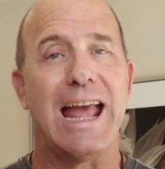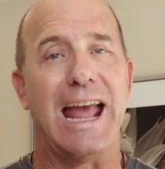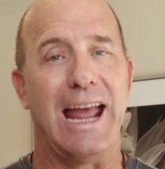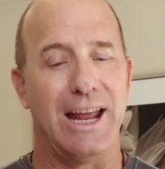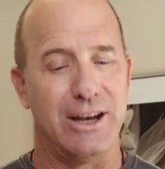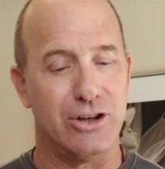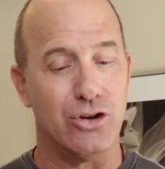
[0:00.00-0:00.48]

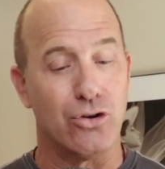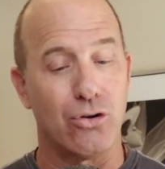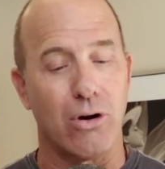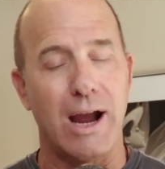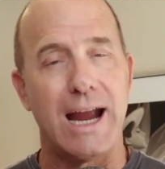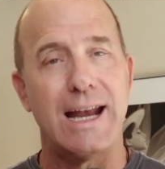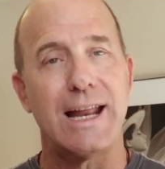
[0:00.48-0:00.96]
and you
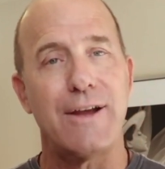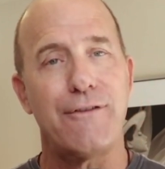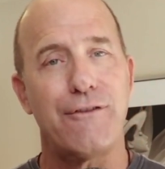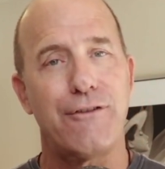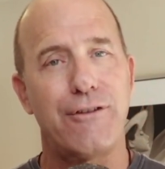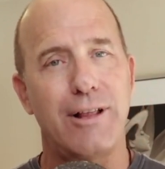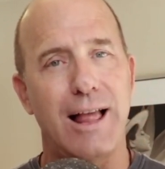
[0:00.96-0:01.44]
grind a
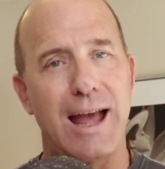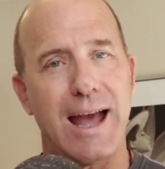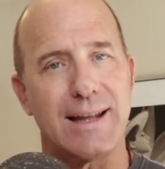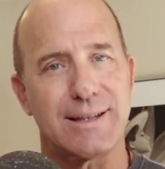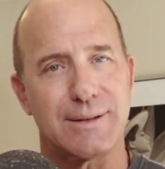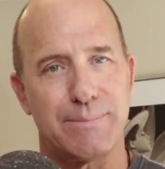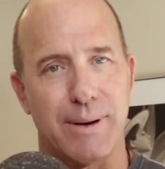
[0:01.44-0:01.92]

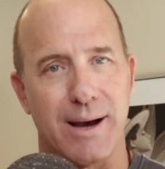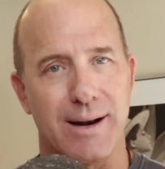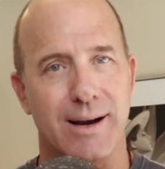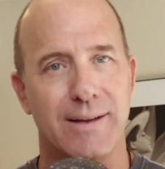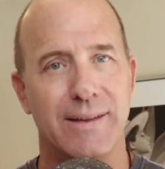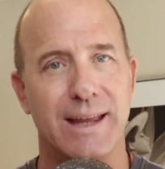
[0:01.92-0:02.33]
flat spot on